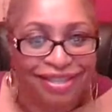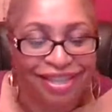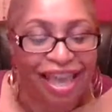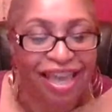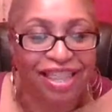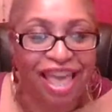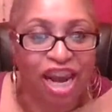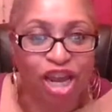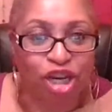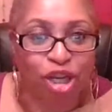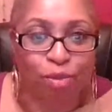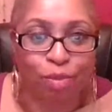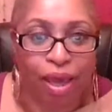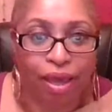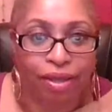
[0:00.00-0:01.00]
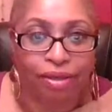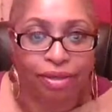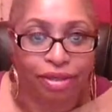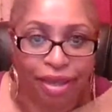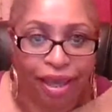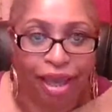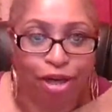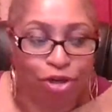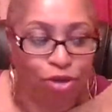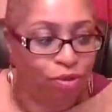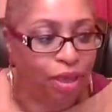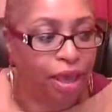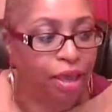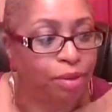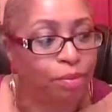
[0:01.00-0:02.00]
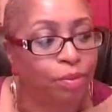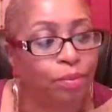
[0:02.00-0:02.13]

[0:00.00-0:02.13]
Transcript: Take that out of your mind. You can't do that.